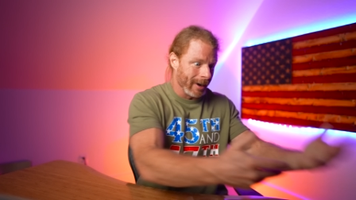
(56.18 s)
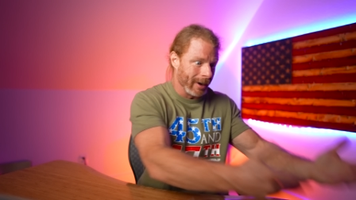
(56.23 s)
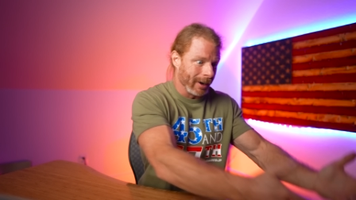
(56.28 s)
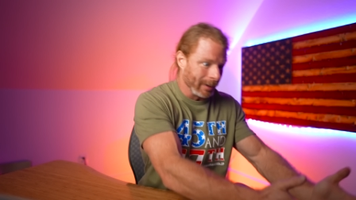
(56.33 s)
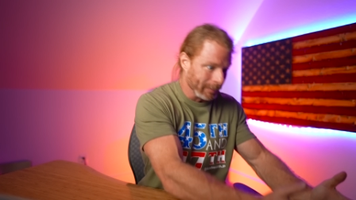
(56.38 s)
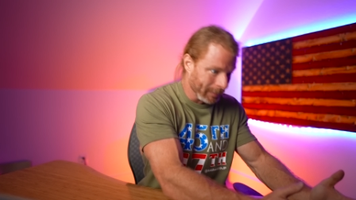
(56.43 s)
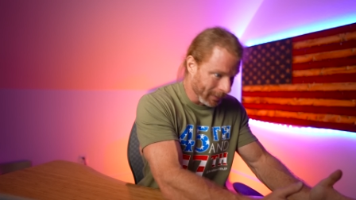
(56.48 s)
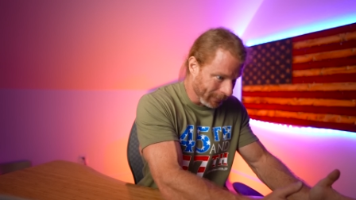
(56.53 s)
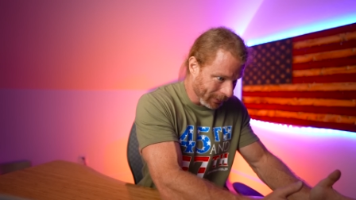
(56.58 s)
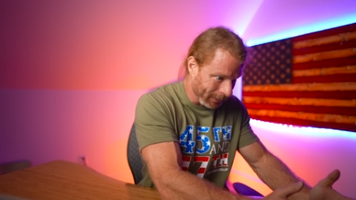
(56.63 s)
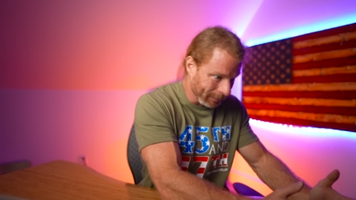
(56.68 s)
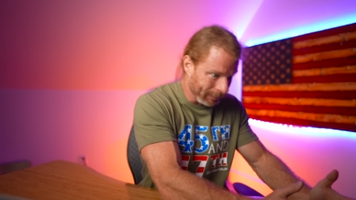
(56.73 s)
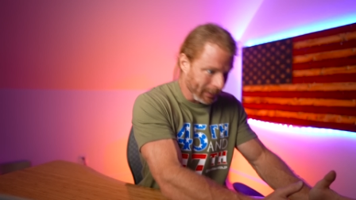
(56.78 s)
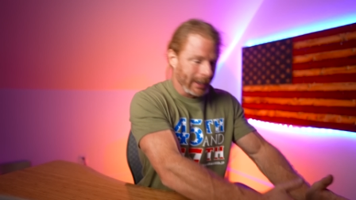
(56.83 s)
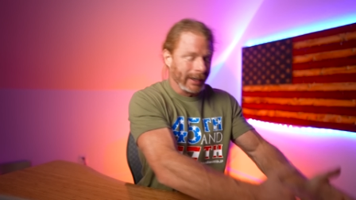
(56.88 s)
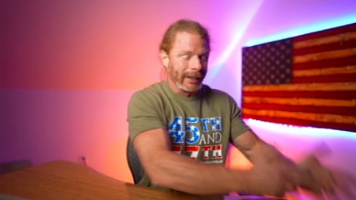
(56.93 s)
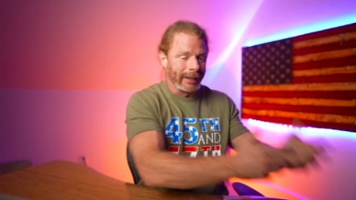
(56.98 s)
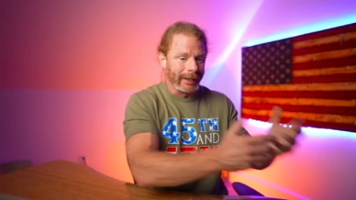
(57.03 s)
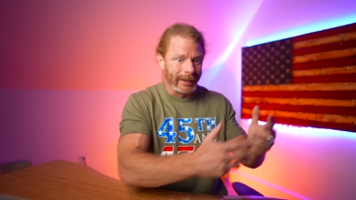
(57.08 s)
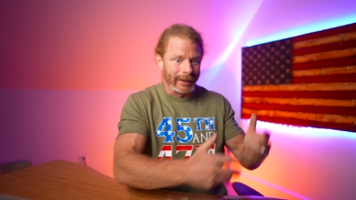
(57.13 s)
arm of the
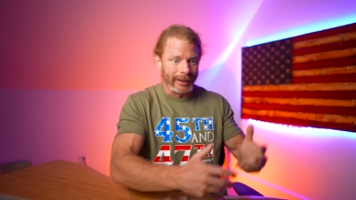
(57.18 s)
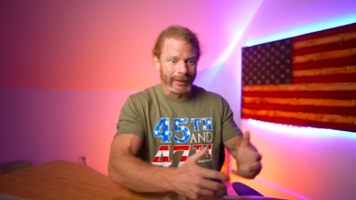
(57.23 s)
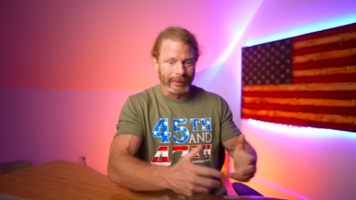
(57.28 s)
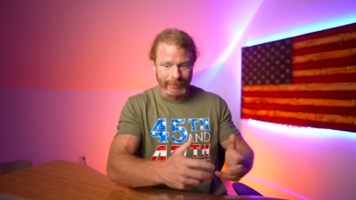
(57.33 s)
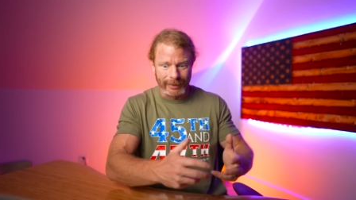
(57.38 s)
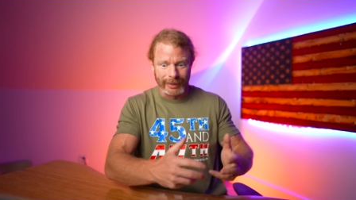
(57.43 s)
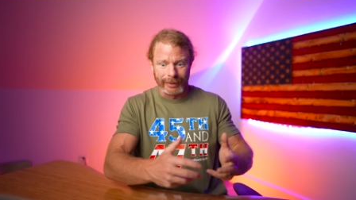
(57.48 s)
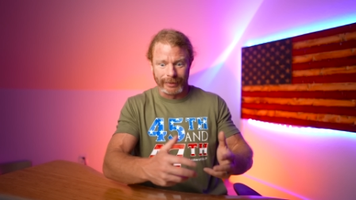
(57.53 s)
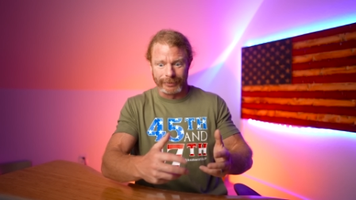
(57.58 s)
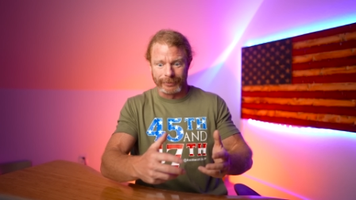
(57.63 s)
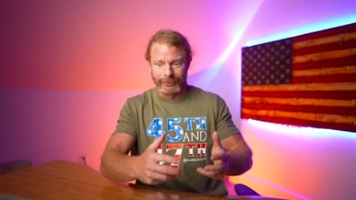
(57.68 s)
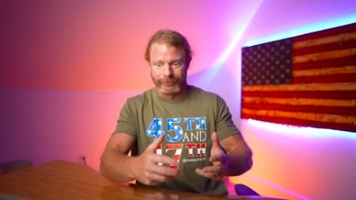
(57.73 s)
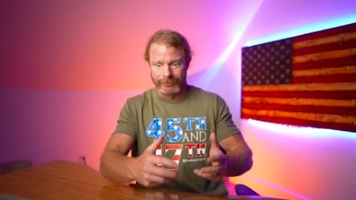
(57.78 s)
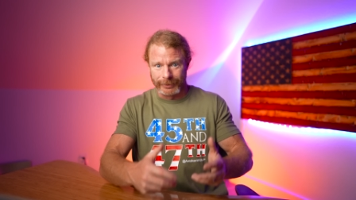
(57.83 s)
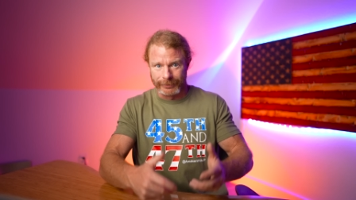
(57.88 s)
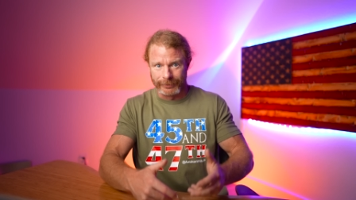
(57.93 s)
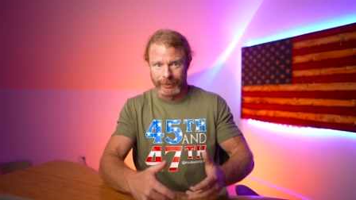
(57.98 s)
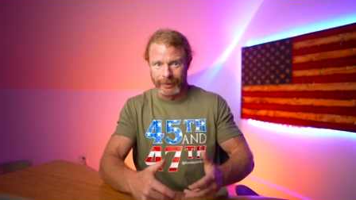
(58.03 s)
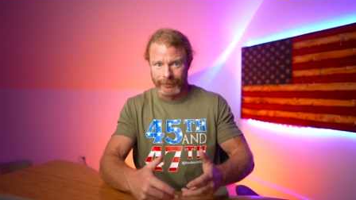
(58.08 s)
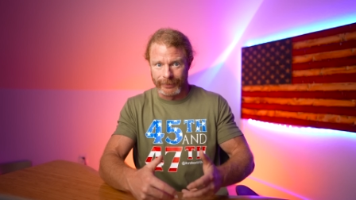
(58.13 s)
media is
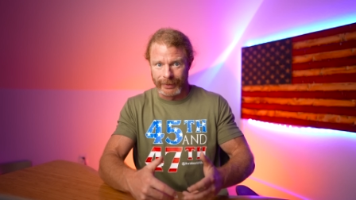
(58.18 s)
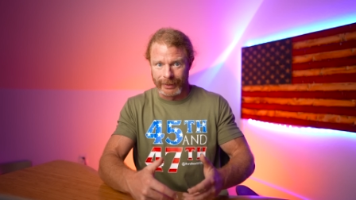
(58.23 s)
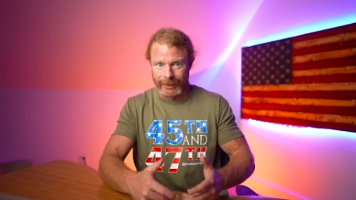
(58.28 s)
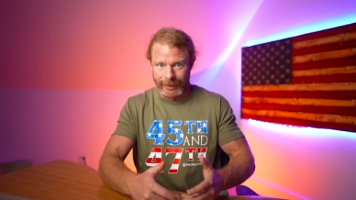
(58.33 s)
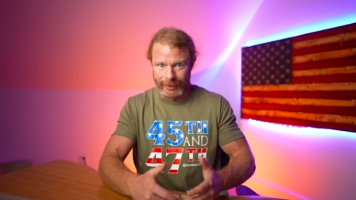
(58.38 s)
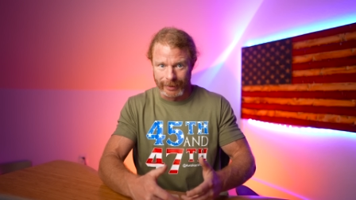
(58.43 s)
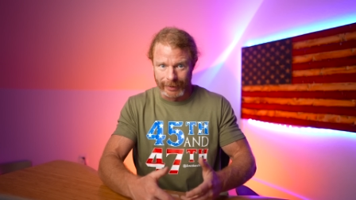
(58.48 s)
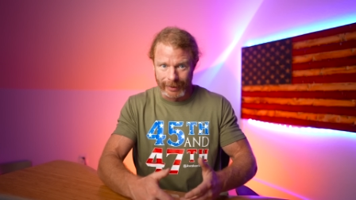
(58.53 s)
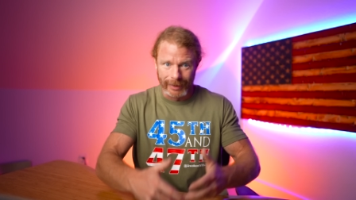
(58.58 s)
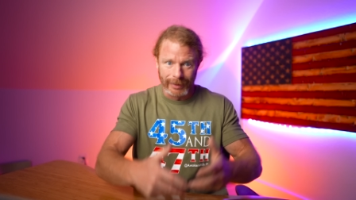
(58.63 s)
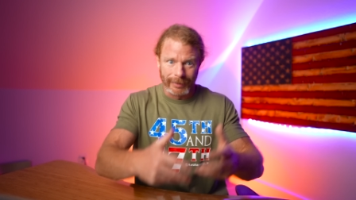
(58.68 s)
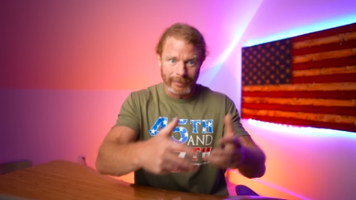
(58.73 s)
receiving a